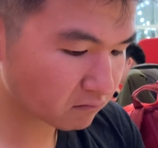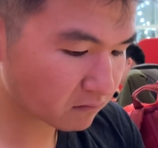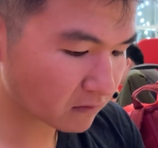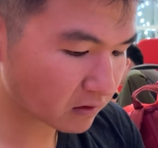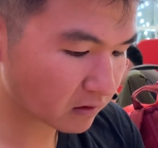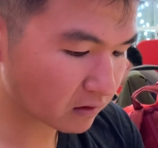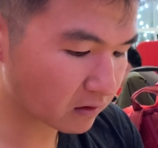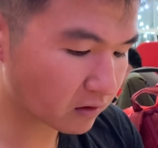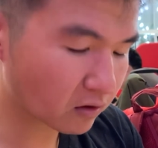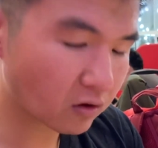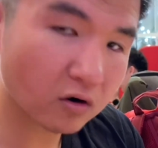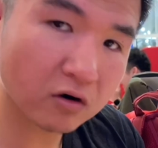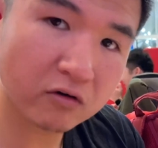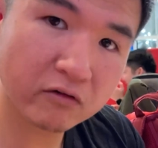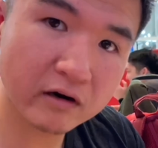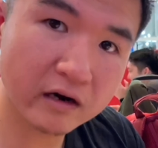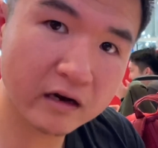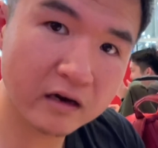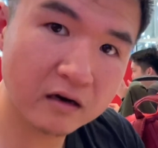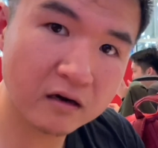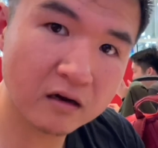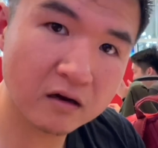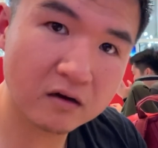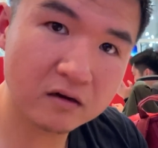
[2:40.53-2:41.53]
A little
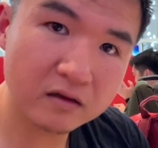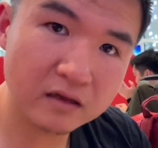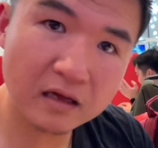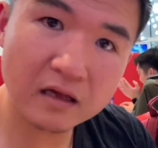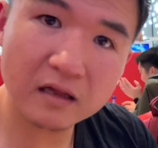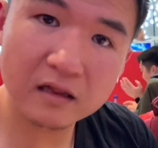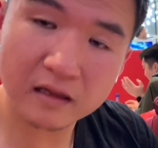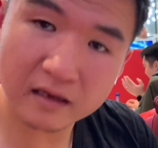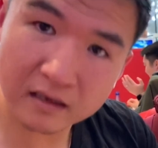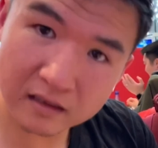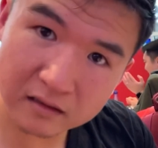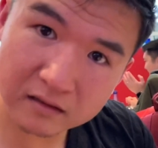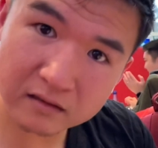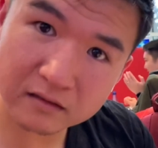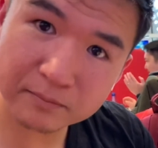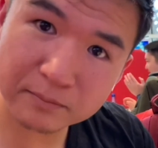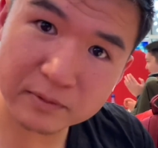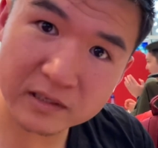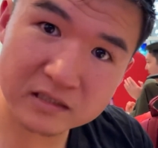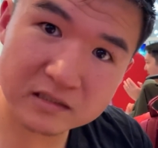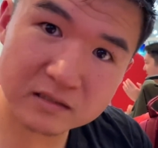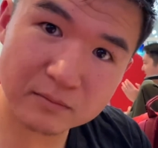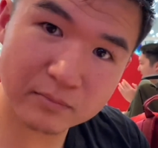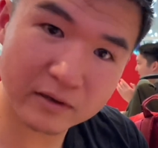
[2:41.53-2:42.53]
oregano. Yeah, like a little
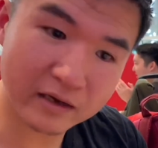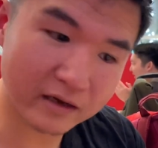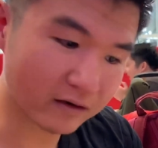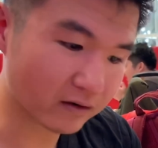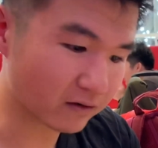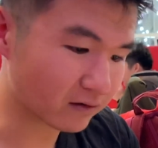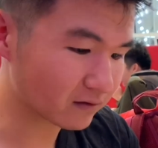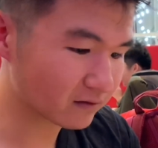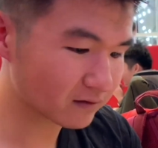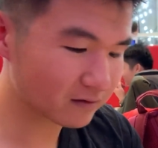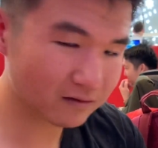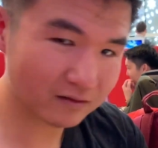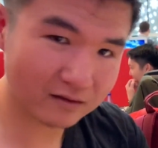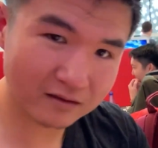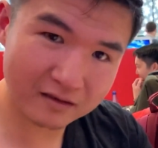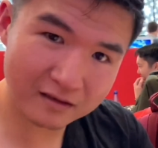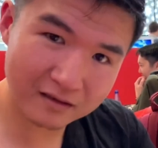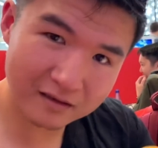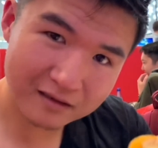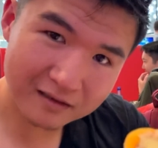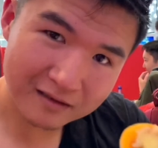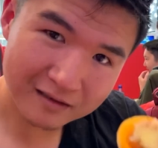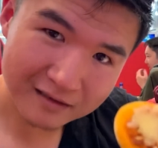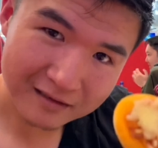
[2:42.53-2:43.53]
pizza bagel. All right.
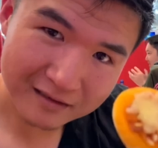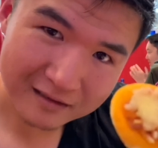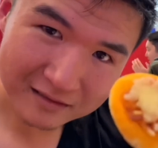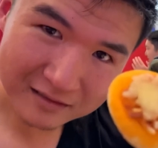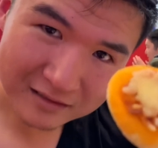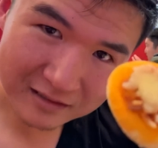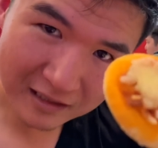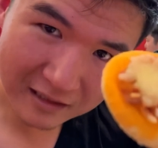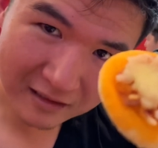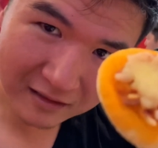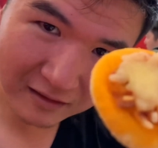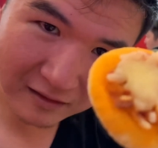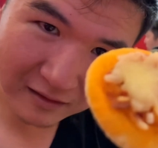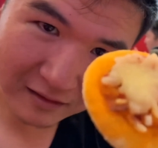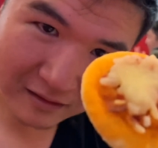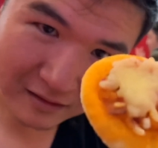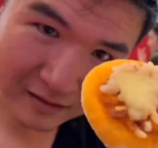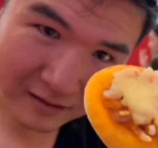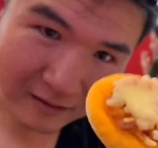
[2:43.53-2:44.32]
Take a look.